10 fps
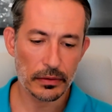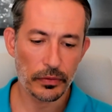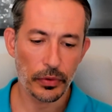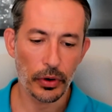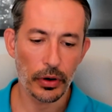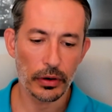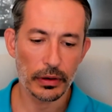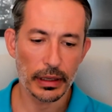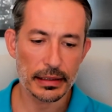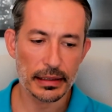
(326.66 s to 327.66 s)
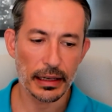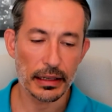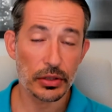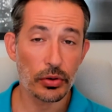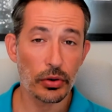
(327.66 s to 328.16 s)
for, let's say,
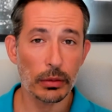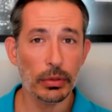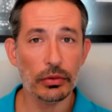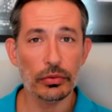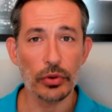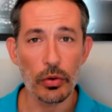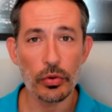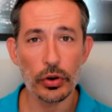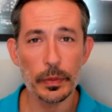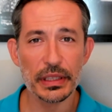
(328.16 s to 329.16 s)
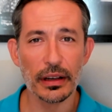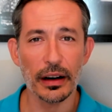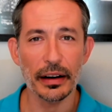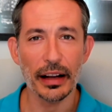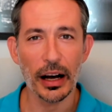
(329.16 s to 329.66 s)
scrollable row groups
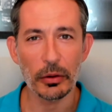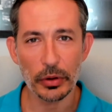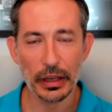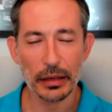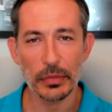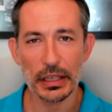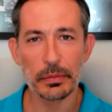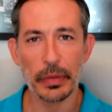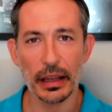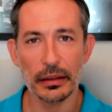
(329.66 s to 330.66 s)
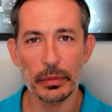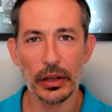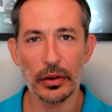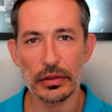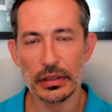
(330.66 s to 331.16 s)
are now looking much better
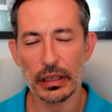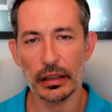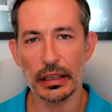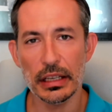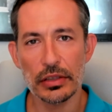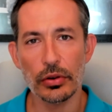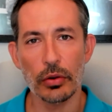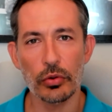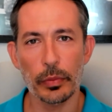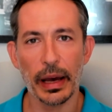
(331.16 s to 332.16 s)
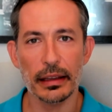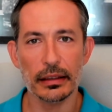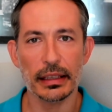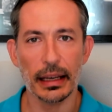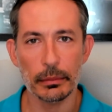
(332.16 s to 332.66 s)
because each row group header
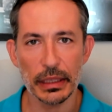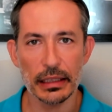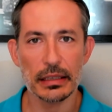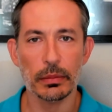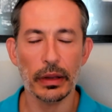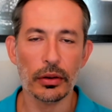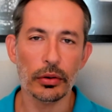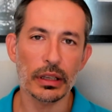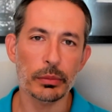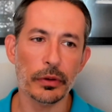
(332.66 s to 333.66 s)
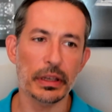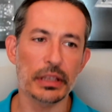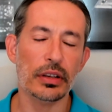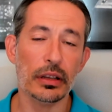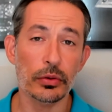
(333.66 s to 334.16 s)
can be displayed on top of
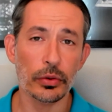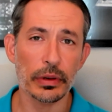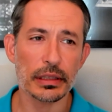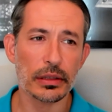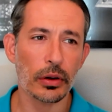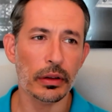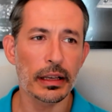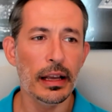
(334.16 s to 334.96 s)
each other during scrolling.